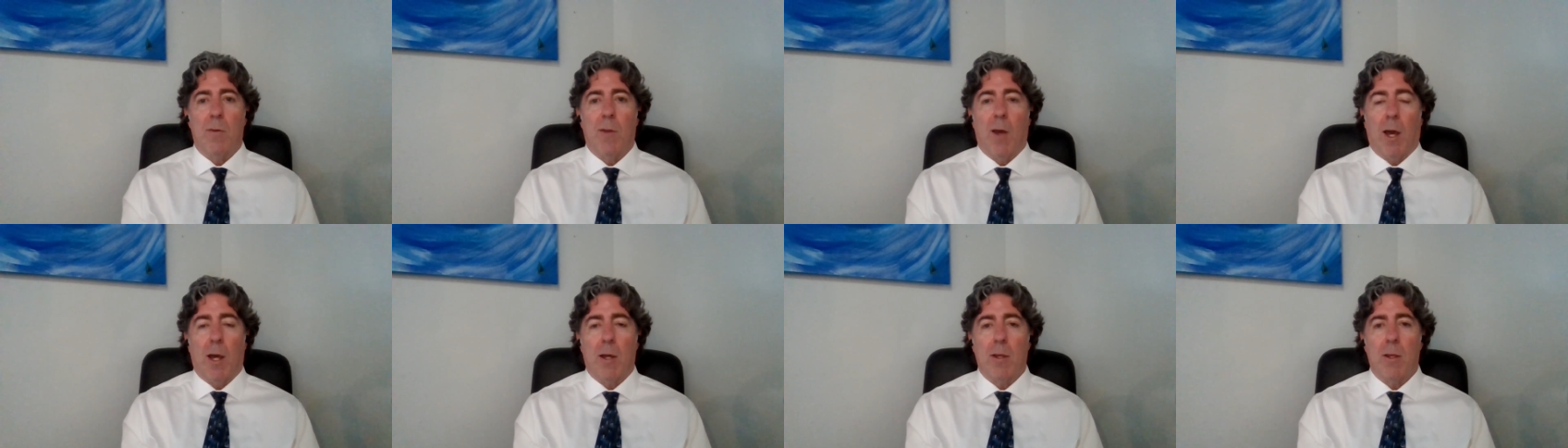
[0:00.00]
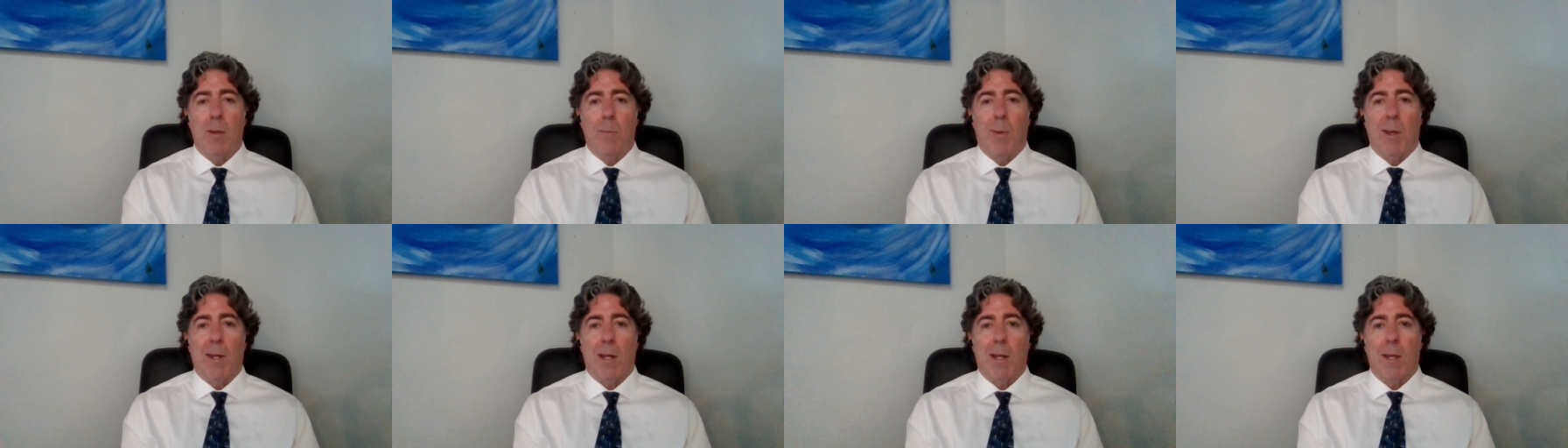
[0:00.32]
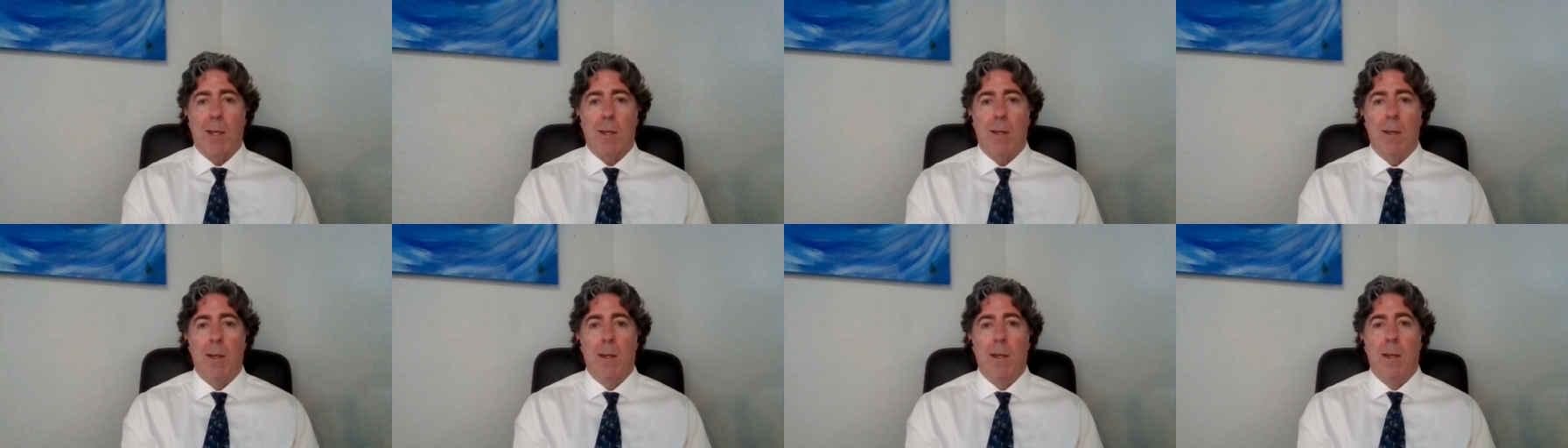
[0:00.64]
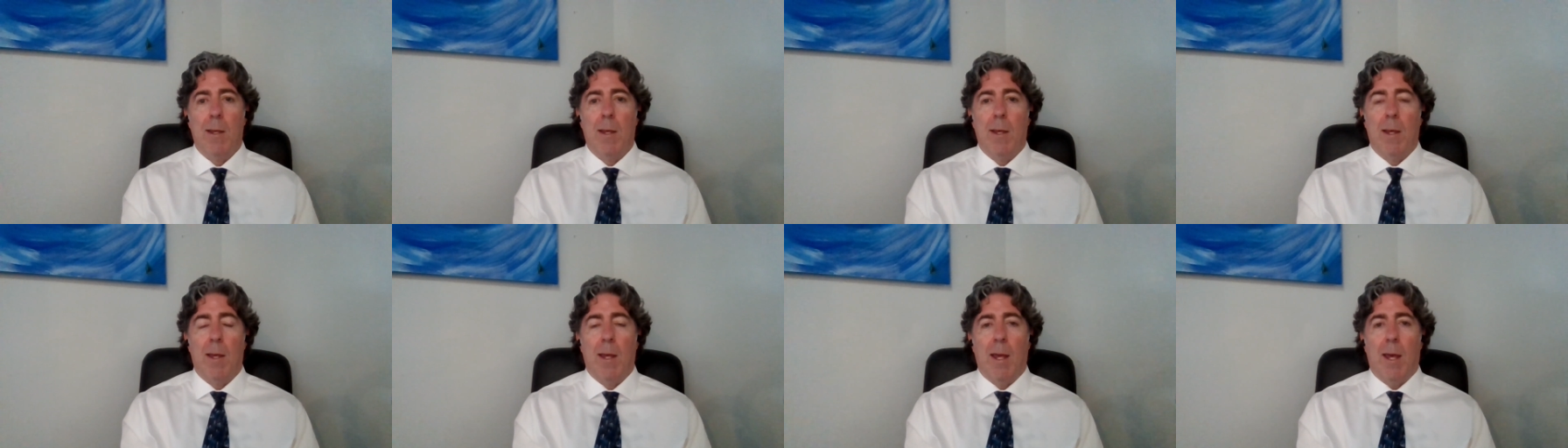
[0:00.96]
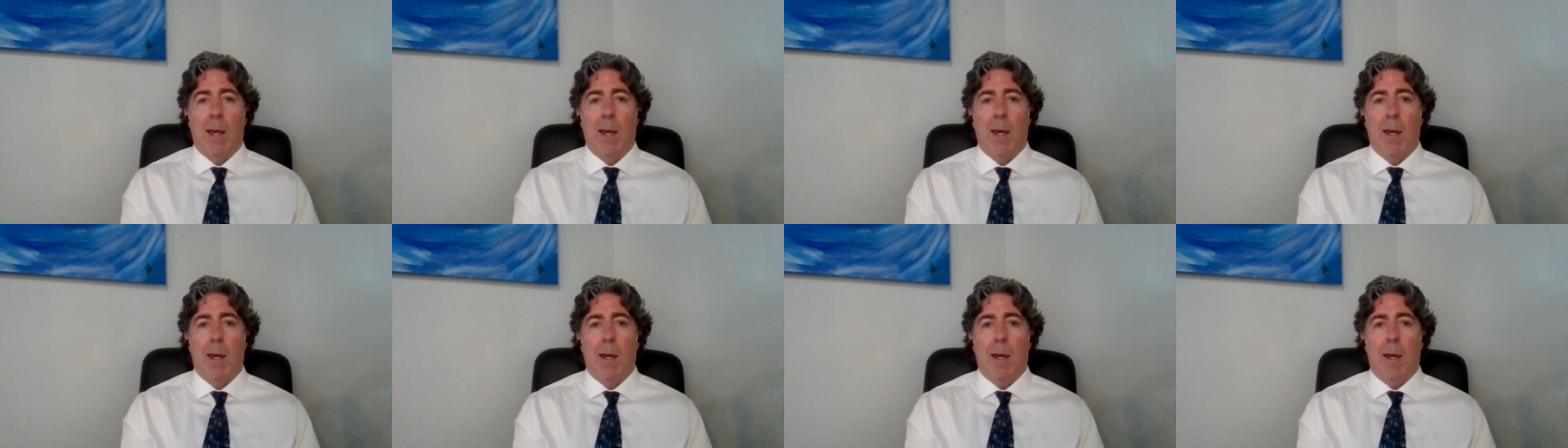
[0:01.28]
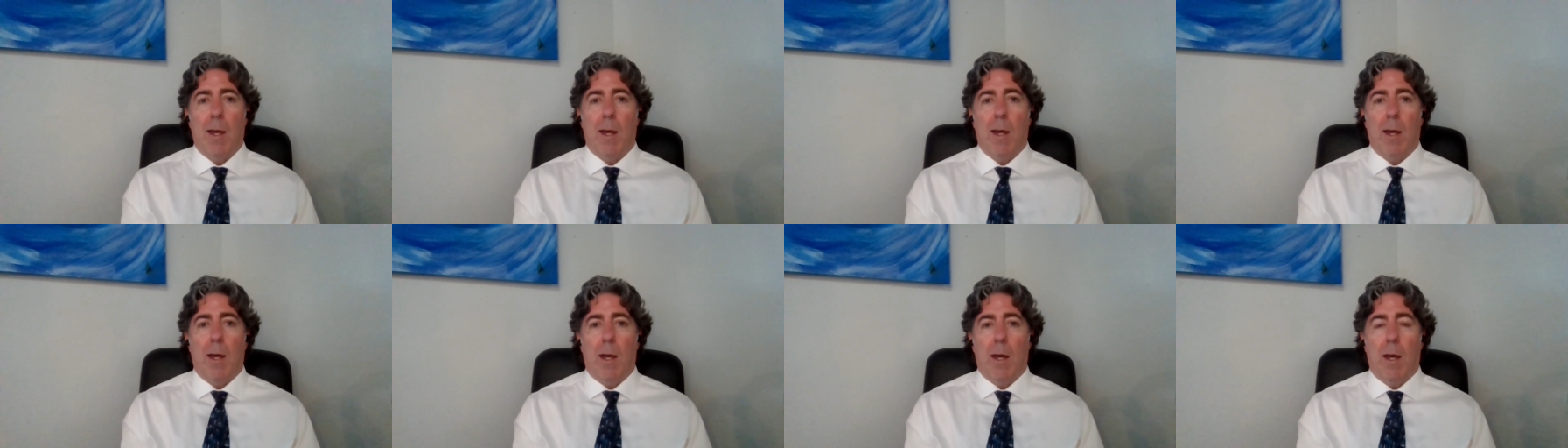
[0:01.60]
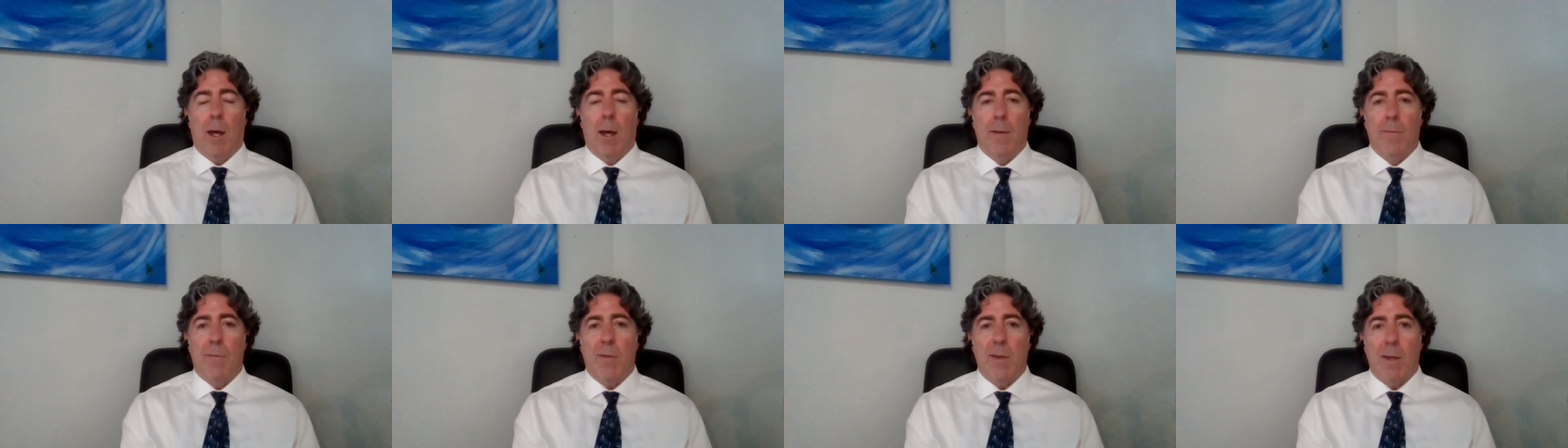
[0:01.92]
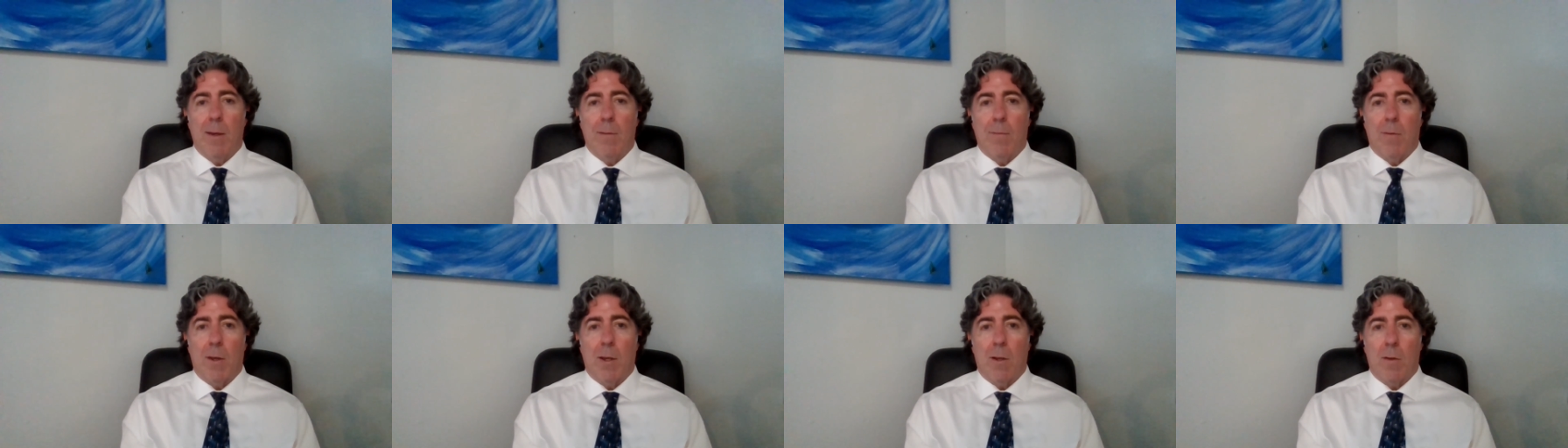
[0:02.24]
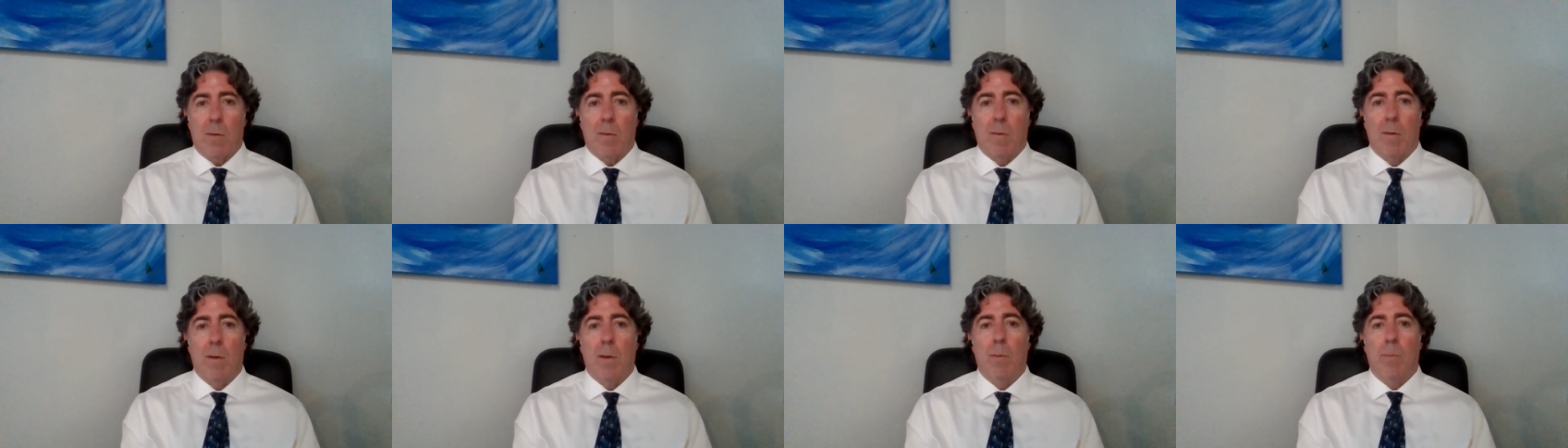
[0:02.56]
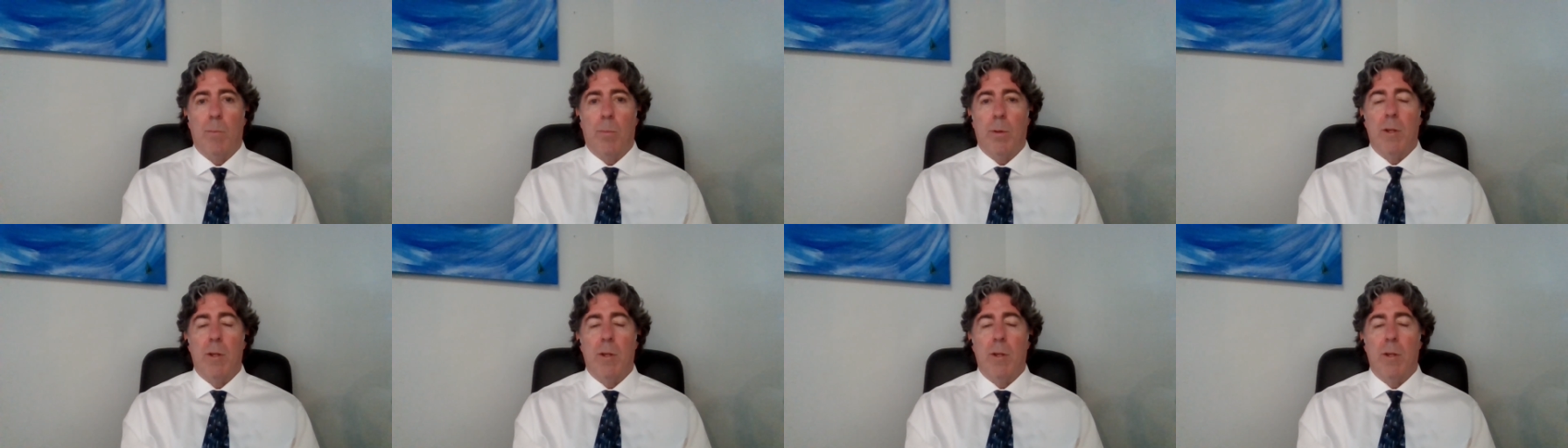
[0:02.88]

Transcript: documenting of the events.